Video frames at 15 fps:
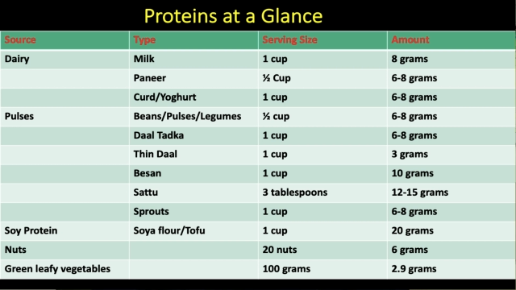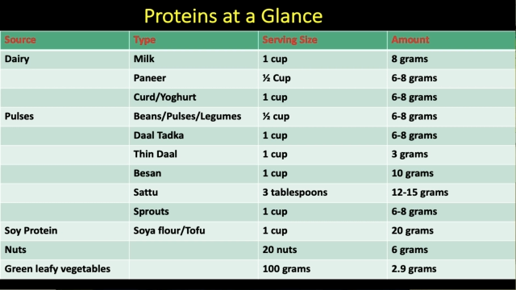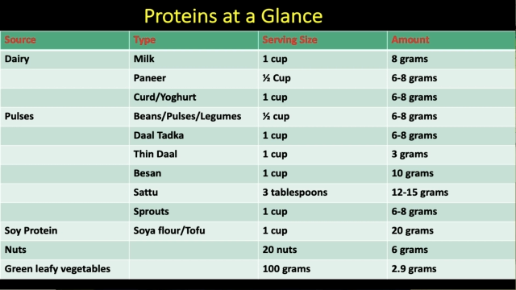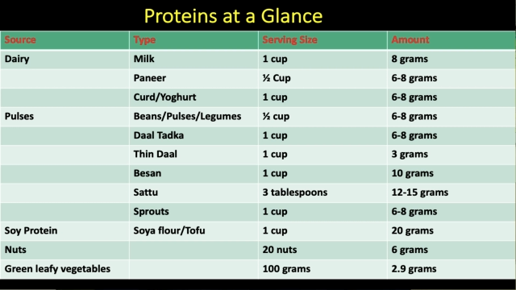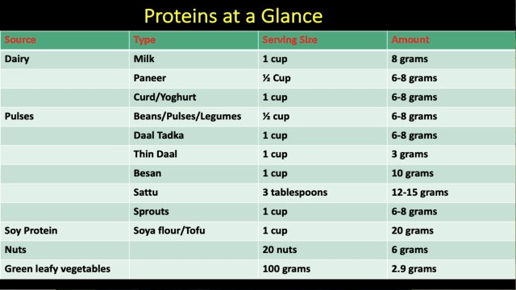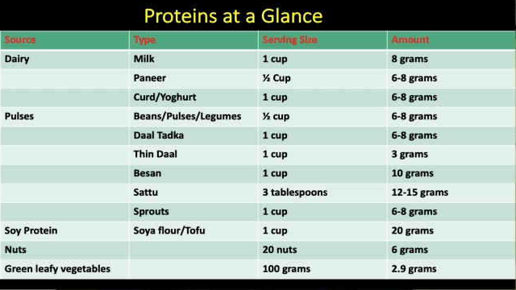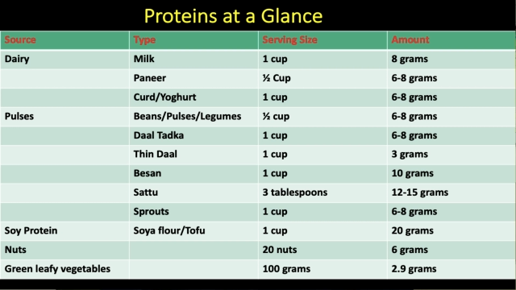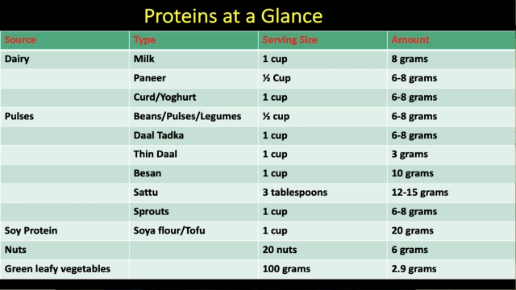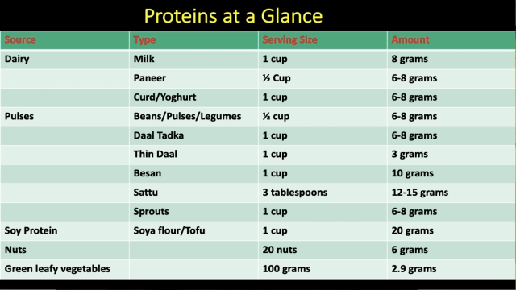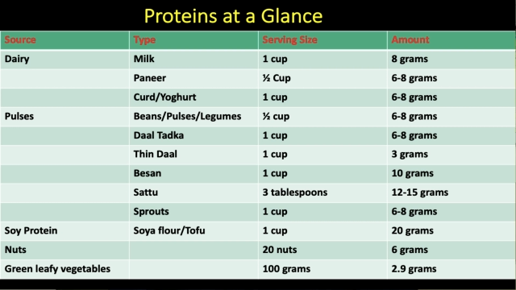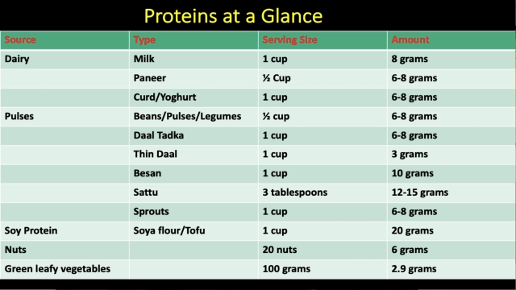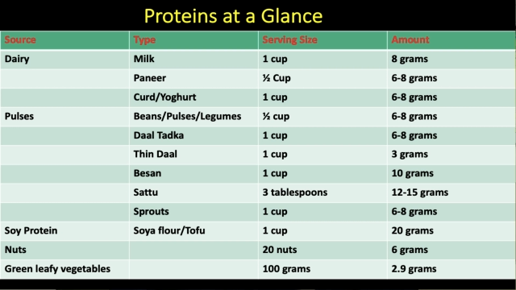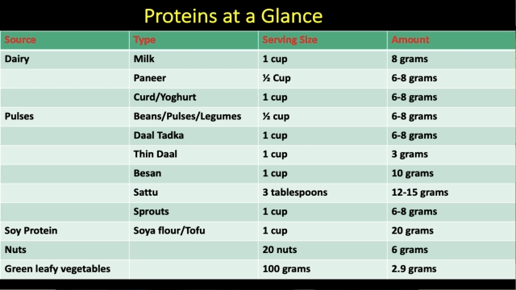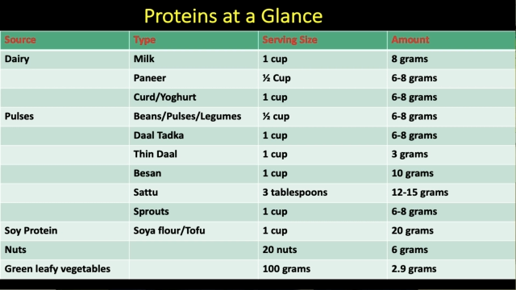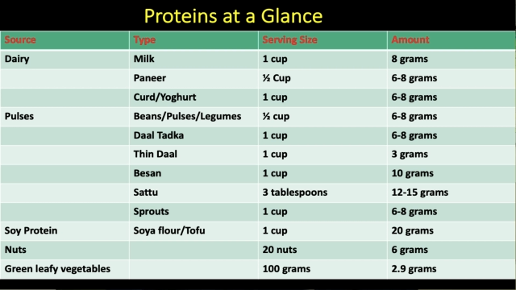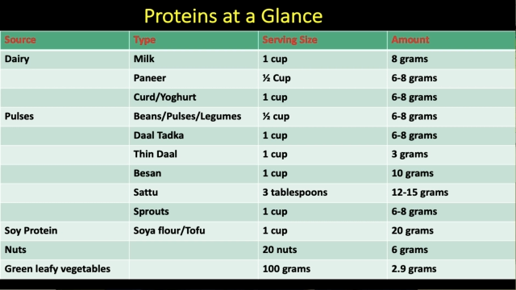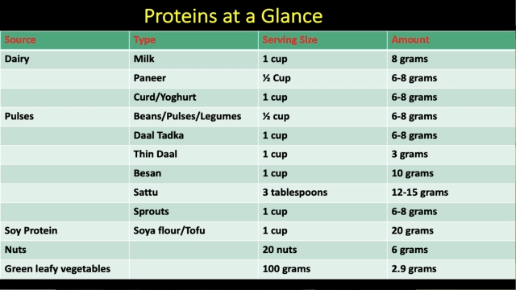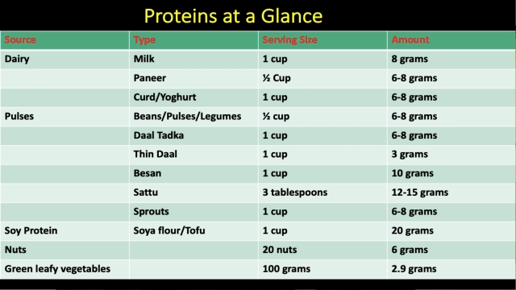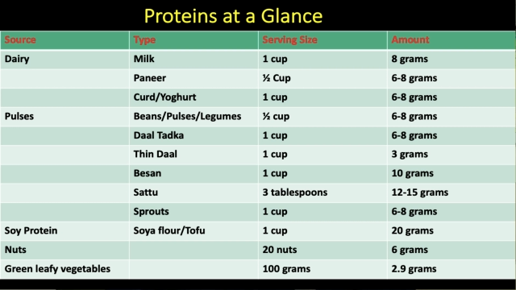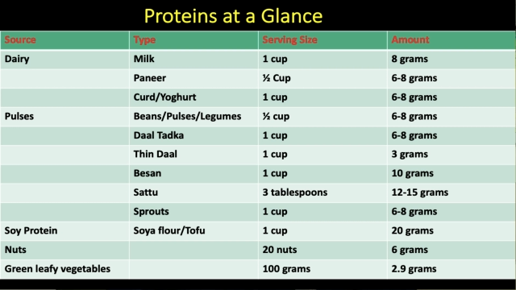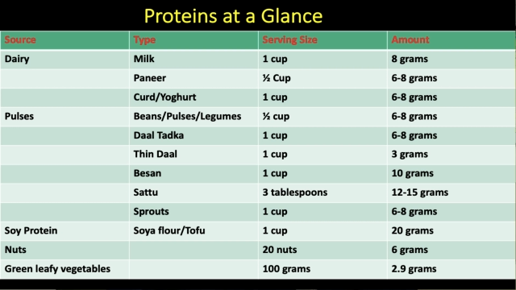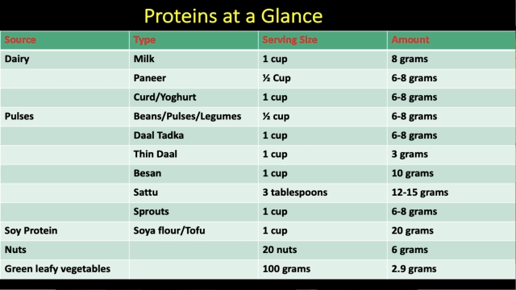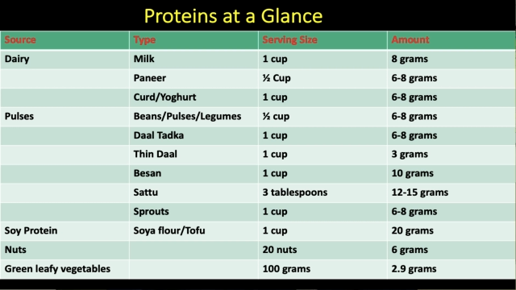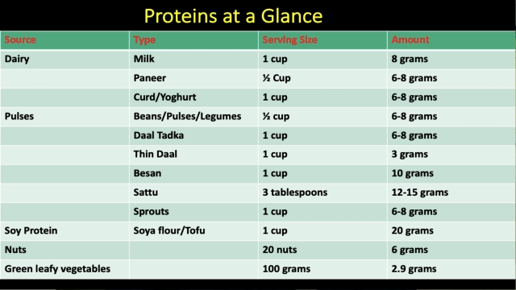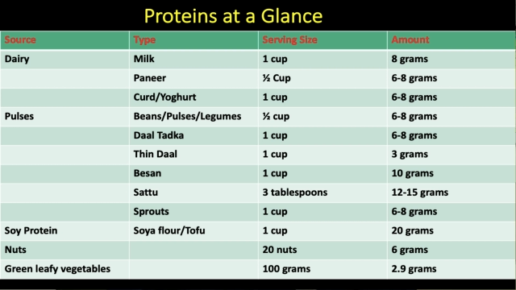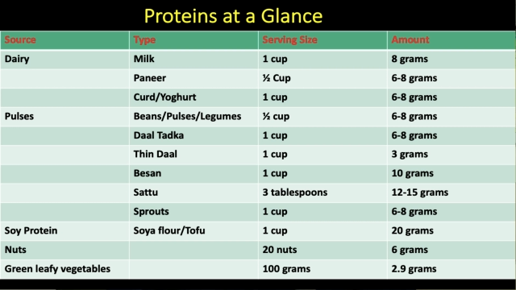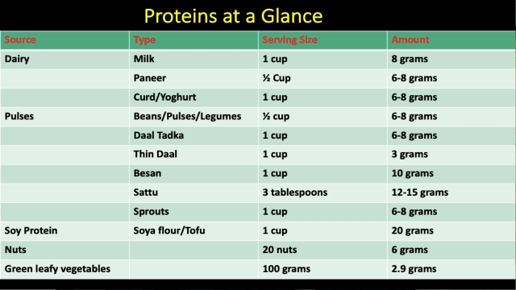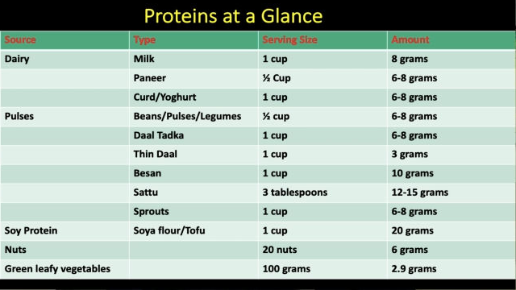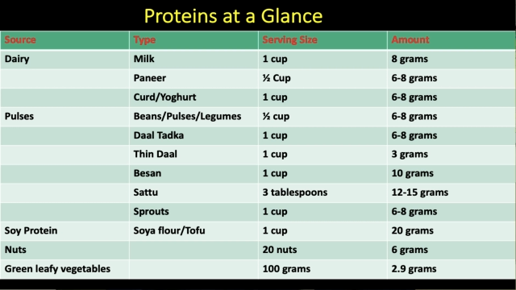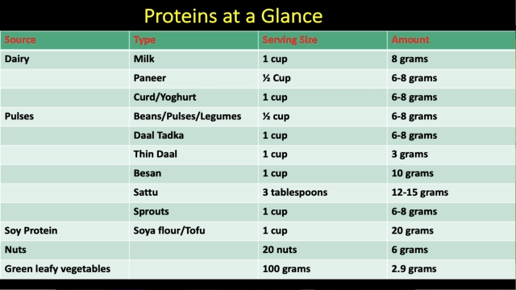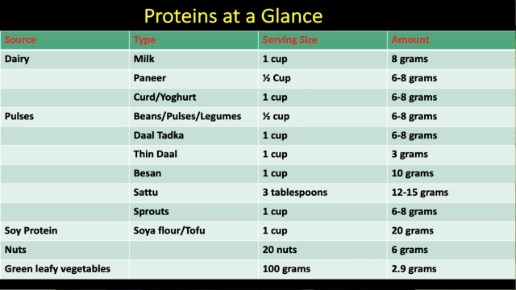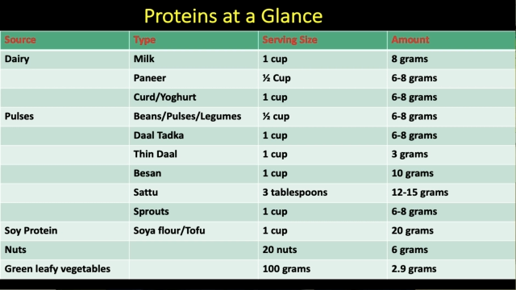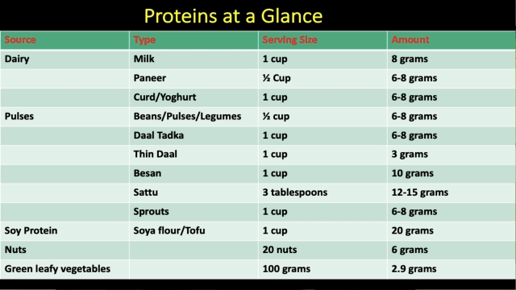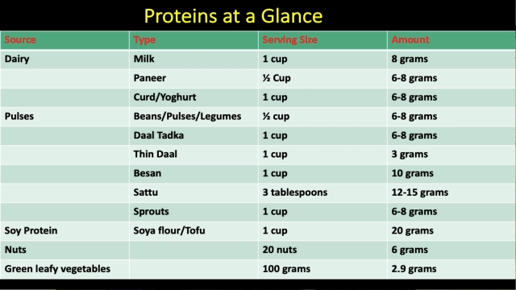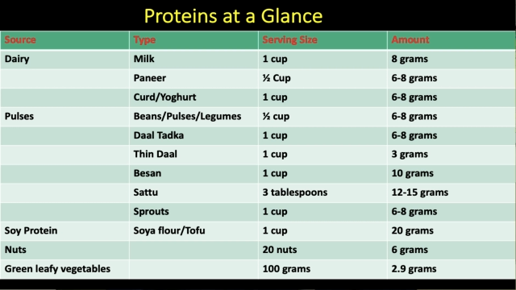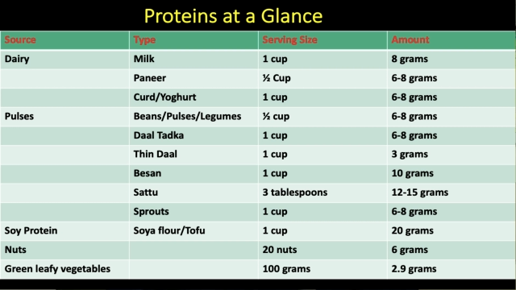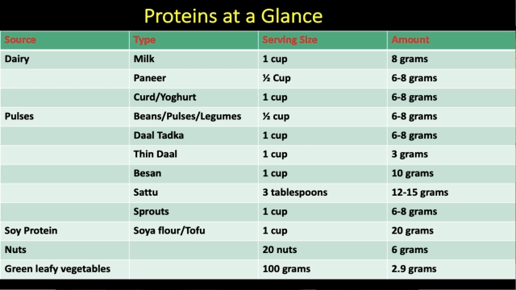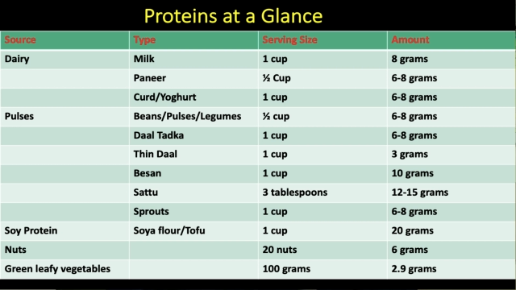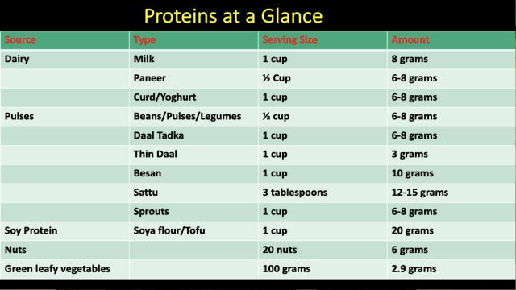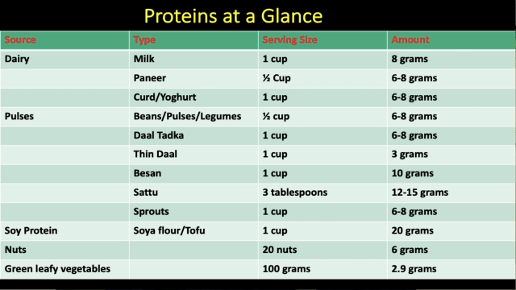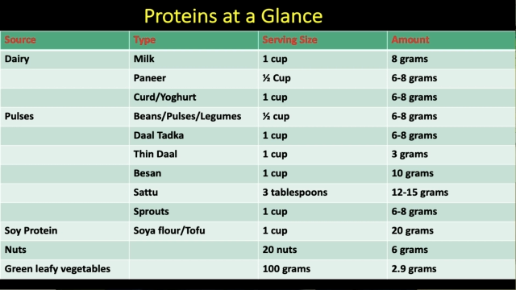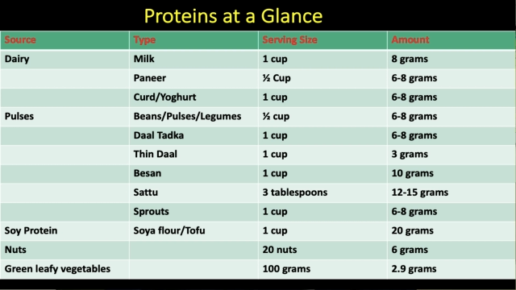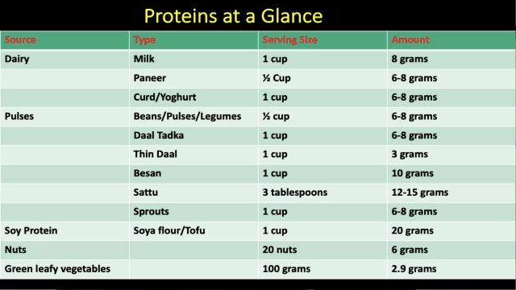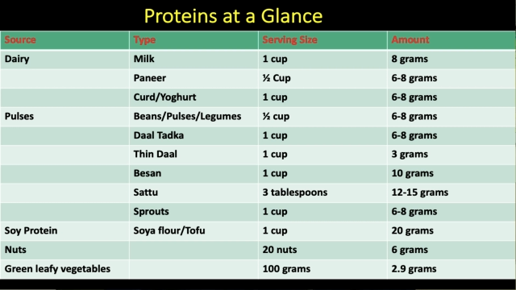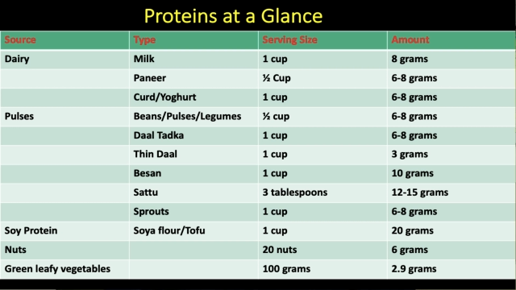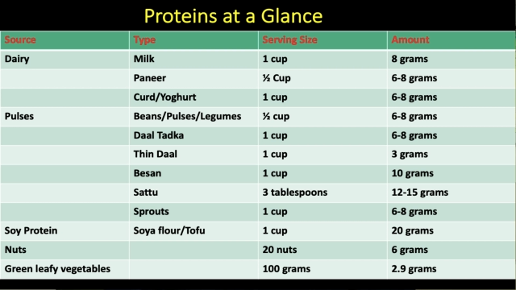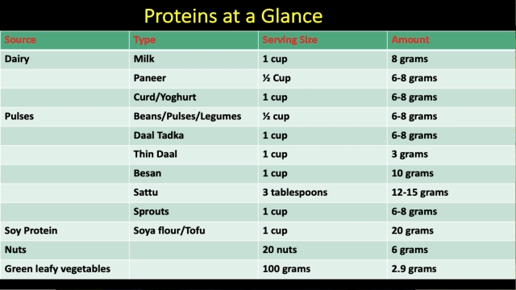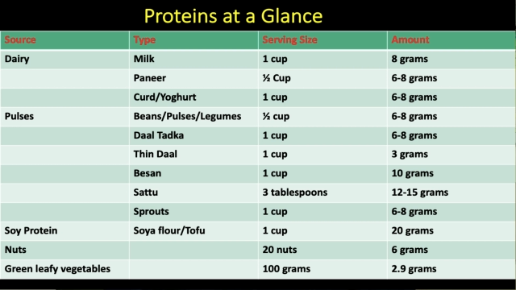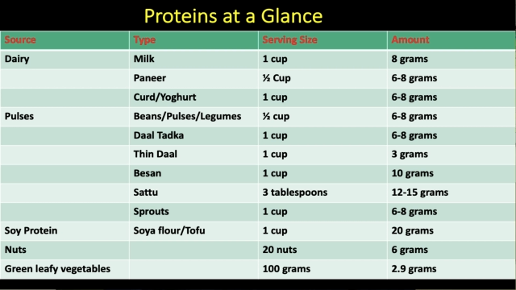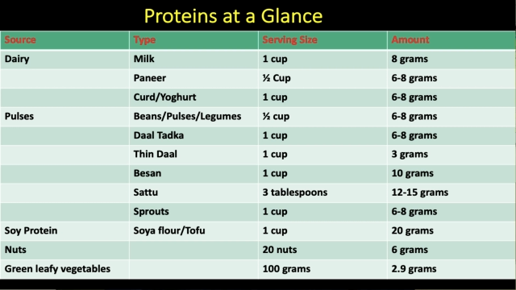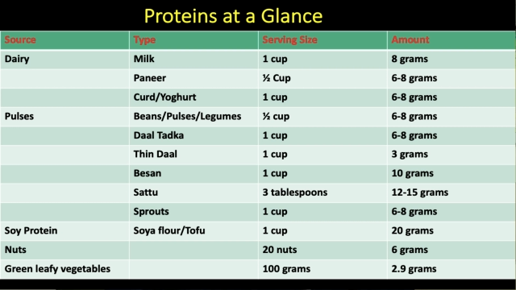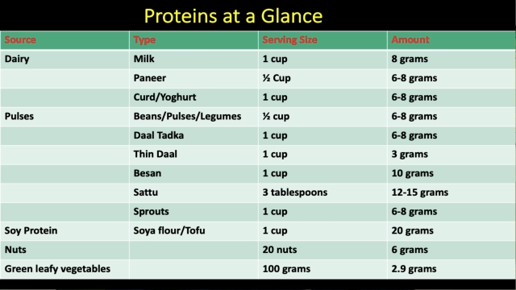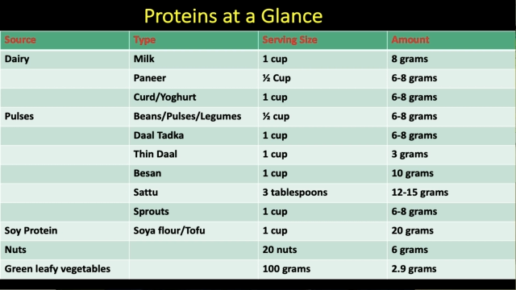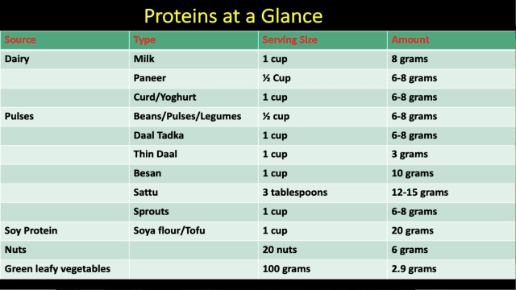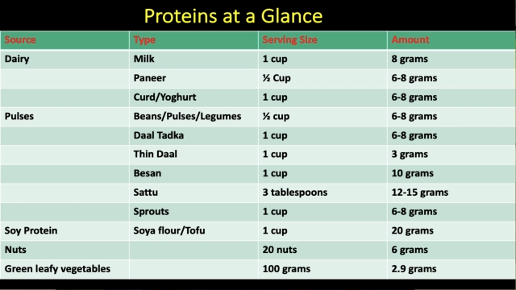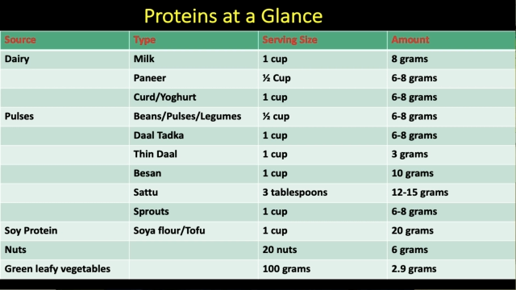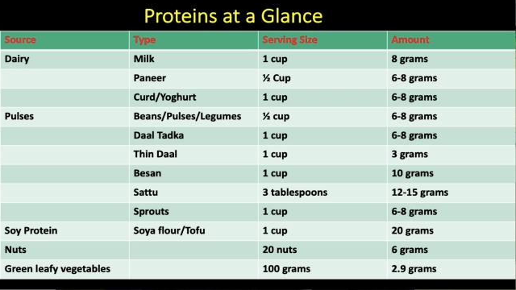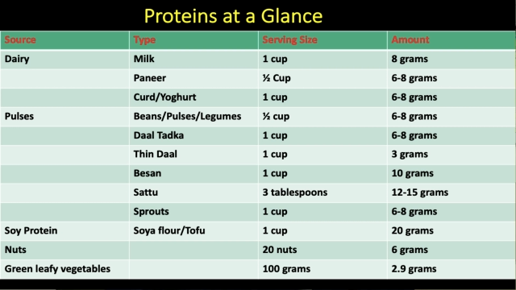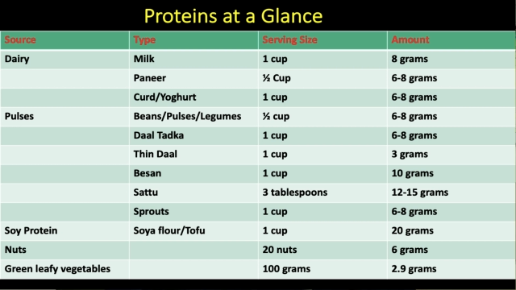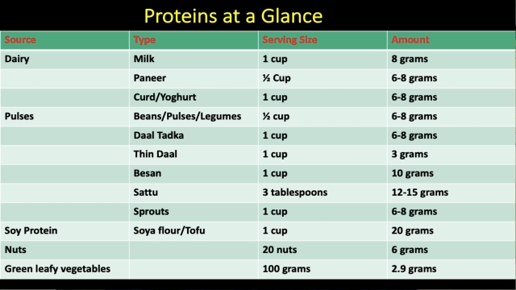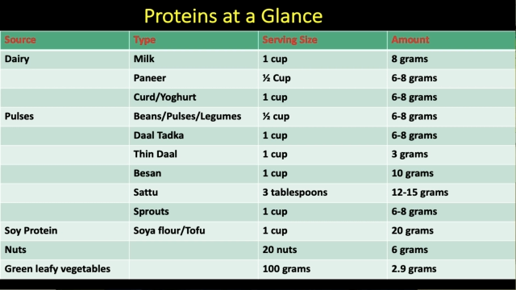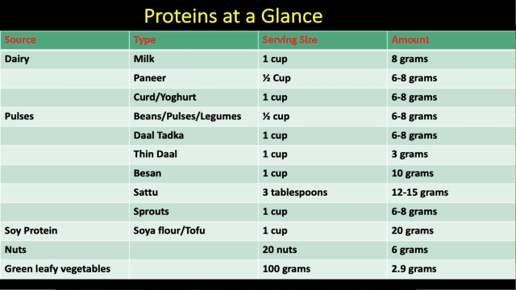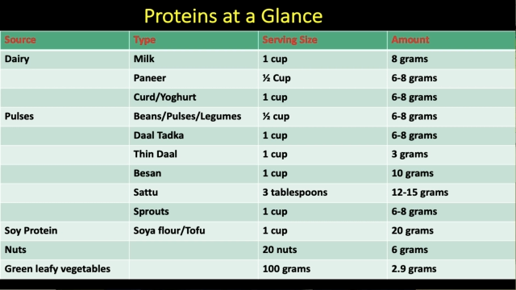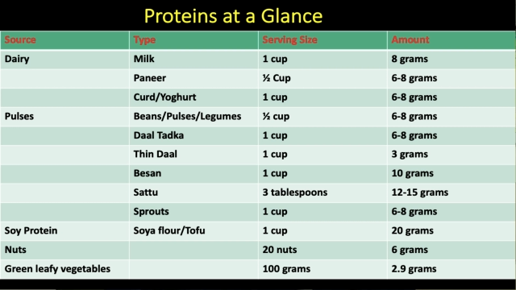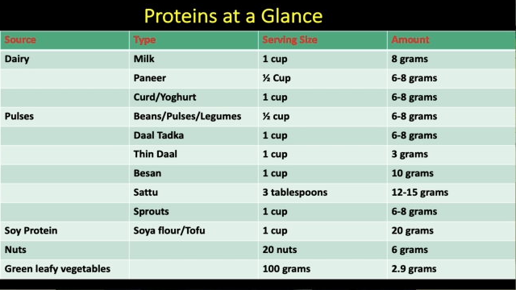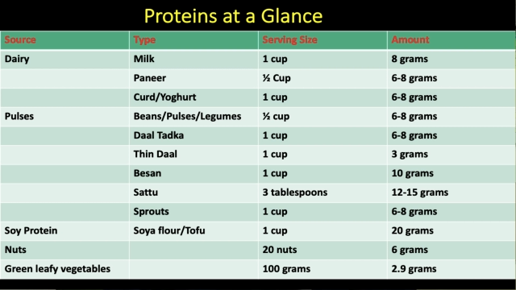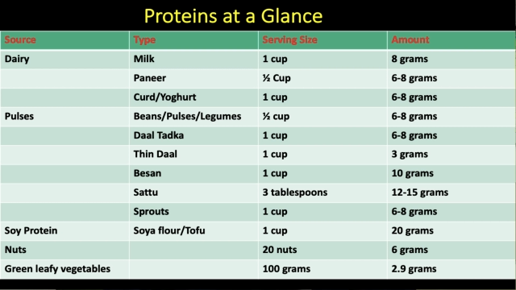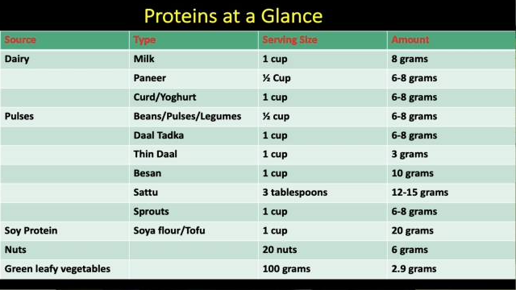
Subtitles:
Nobody's mouth can be seen.